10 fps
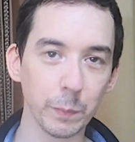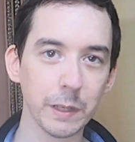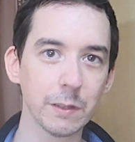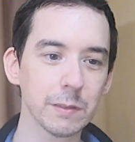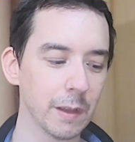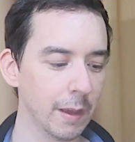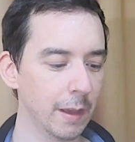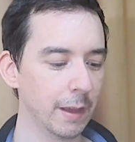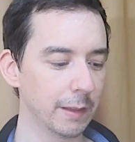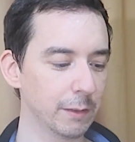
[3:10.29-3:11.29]
Because
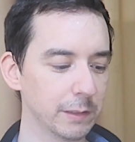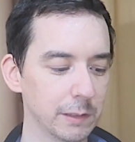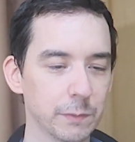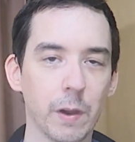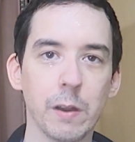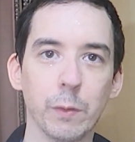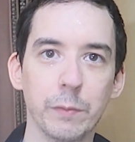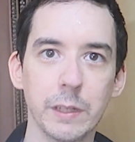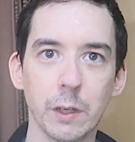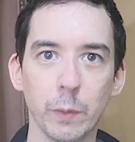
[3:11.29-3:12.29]
there is this viral
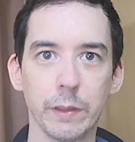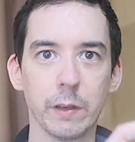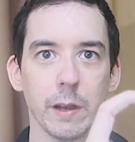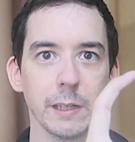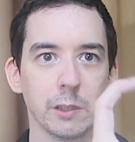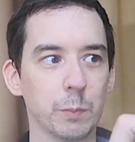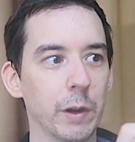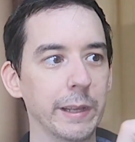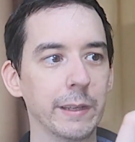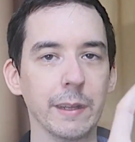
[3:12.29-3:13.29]
video where the guy is
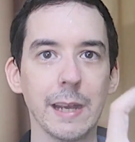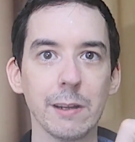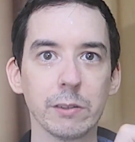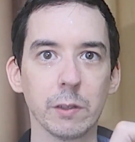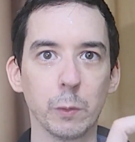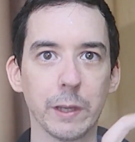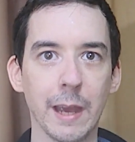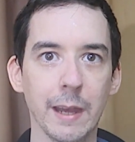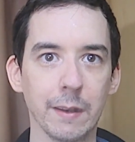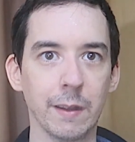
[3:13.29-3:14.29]
spraying an aerosol
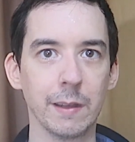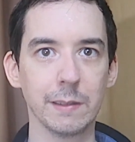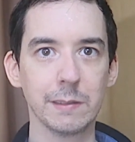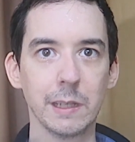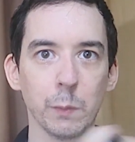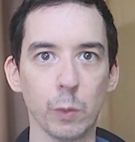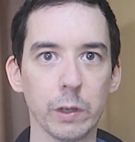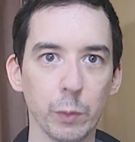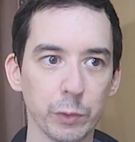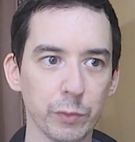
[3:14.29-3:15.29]
can and seeing what
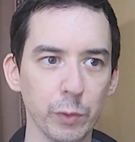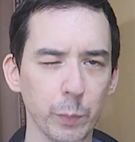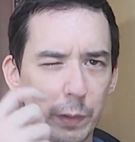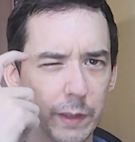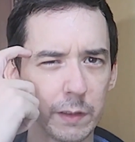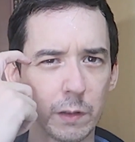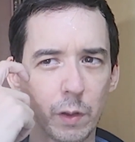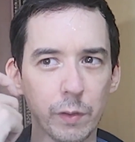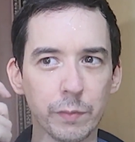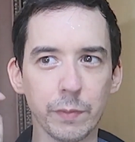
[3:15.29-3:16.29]
goes through, but then a
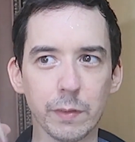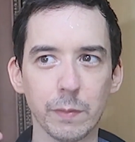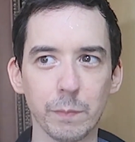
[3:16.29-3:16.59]
lot of